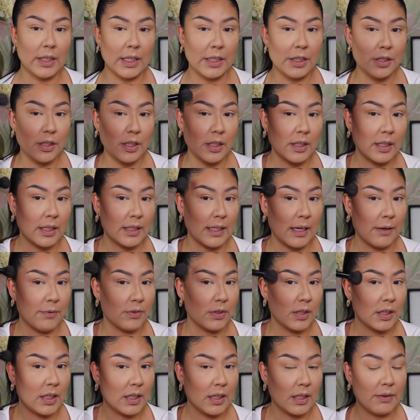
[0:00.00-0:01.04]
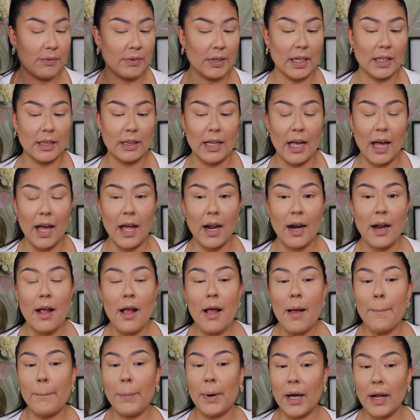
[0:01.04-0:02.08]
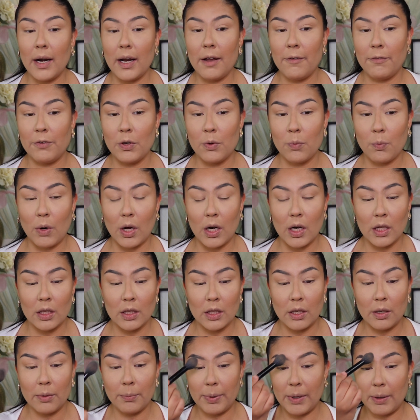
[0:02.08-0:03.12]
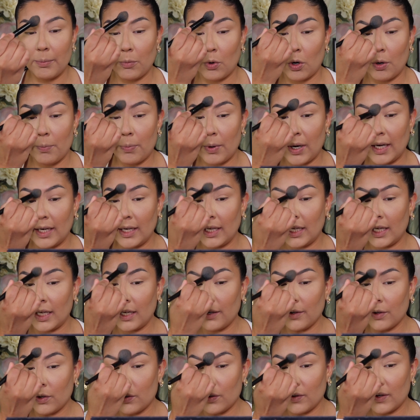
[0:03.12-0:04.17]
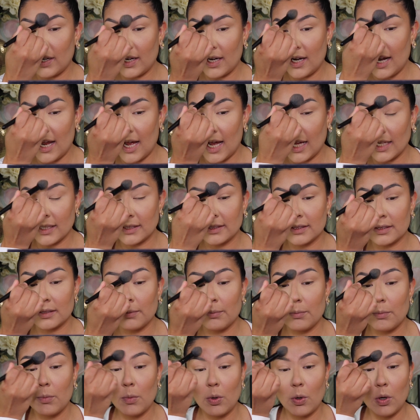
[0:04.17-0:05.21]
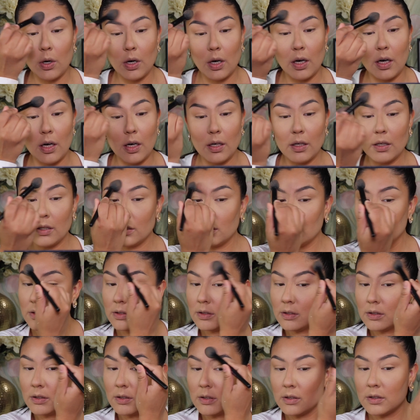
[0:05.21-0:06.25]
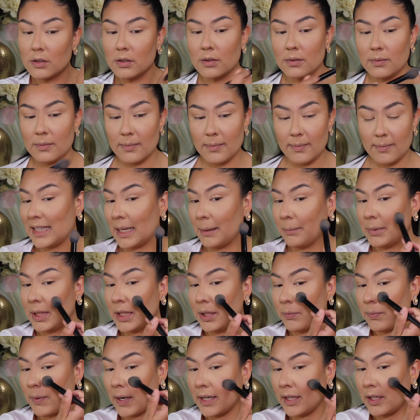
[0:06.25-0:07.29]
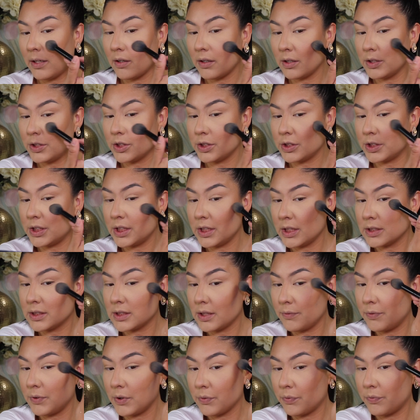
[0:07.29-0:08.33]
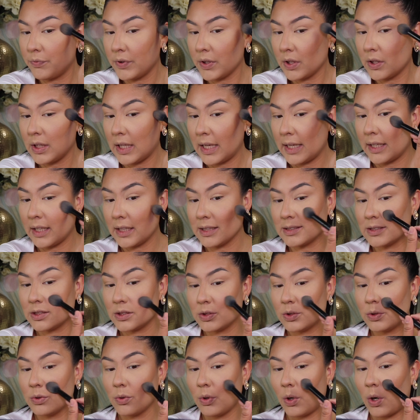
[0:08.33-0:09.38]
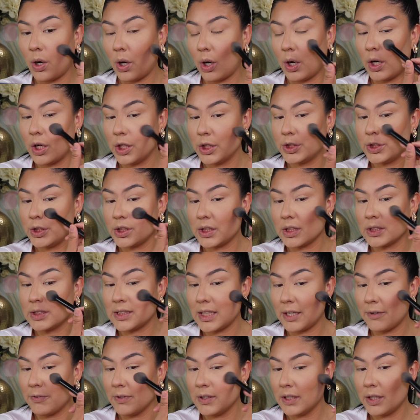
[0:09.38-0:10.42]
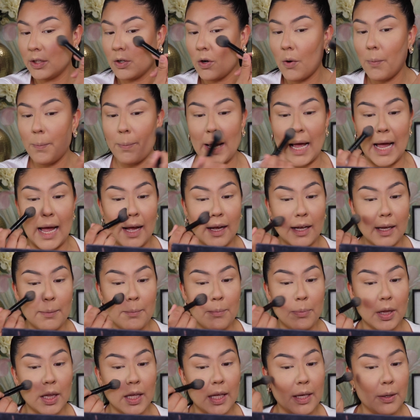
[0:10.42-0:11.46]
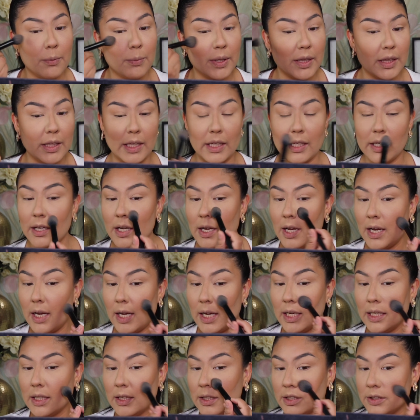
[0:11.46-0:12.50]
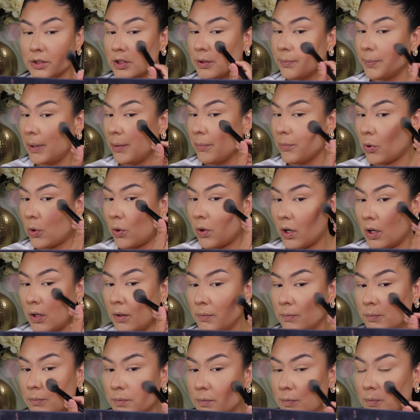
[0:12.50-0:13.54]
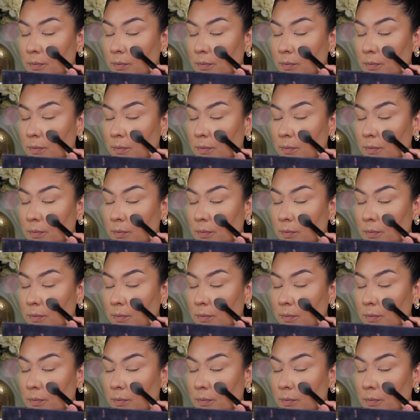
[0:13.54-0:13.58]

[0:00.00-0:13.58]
then you can definitely leave it at that. But if you want a little bit more brightening, go ahead and add some more. Same thing right here on your cheeks. If you feel like it's too harsh, you can definitely go back and play with it a little bit more.